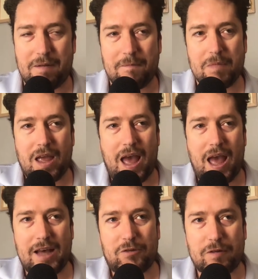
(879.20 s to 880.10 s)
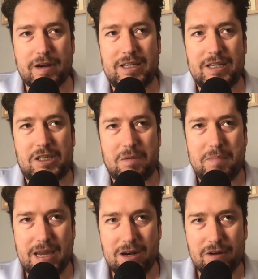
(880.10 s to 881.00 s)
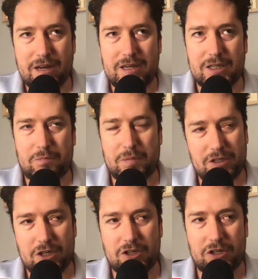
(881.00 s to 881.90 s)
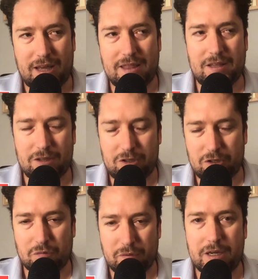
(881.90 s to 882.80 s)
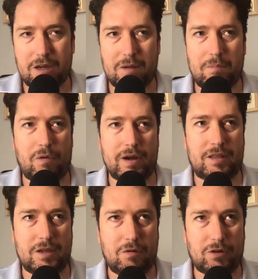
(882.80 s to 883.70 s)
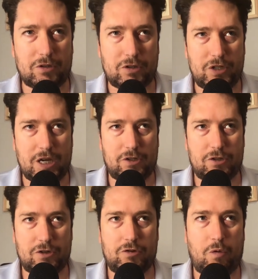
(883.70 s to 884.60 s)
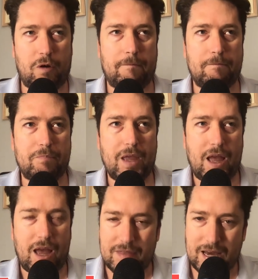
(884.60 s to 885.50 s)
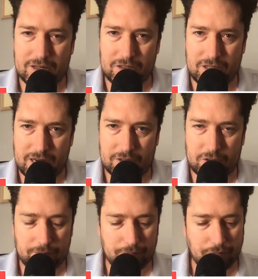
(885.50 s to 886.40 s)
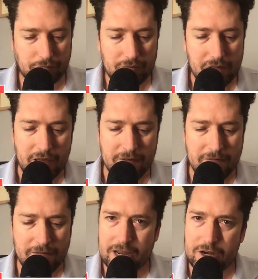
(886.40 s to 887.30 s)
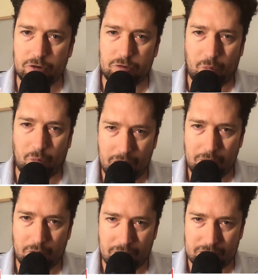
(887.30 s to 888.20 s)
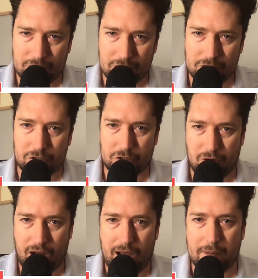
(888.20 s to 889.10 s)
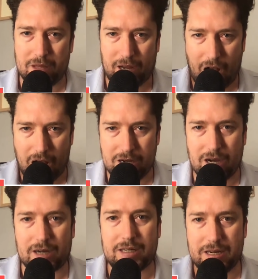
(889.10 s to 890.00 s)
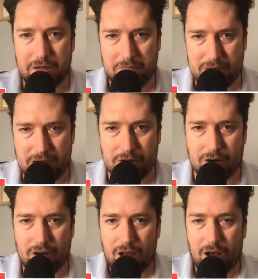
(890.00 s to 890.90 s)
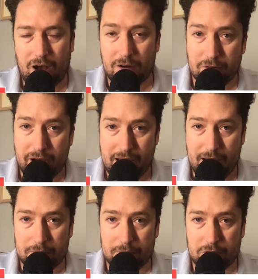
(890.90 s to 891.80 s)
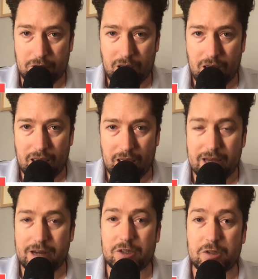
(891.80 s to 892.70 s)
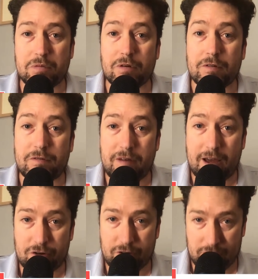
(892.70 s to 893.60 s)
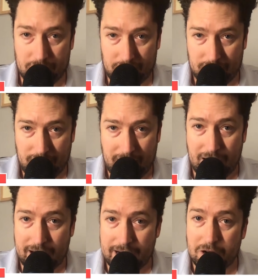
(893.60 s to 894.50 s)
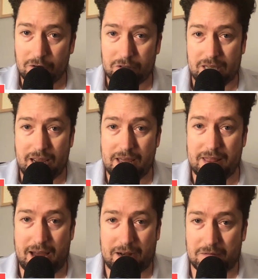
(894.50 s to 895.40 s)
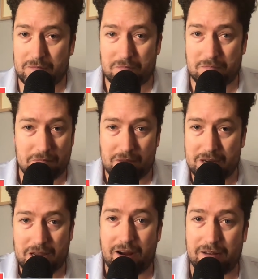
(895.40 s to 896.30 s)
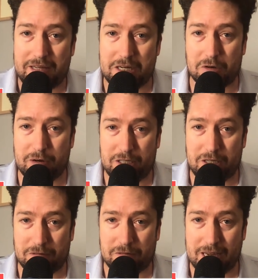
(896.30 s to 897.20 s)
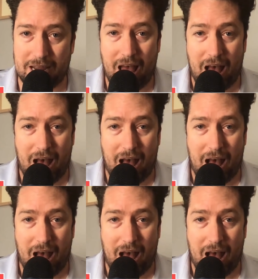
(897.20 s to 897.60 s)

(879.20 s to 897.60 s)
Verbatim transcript: And as for his demeanor and disposition, I think this is a really good point that you also gestured toward. And that is this. If I could use one word to describe the conduct and demeanor of Ray Epps, It is professional. And I don't say that entirely derisively.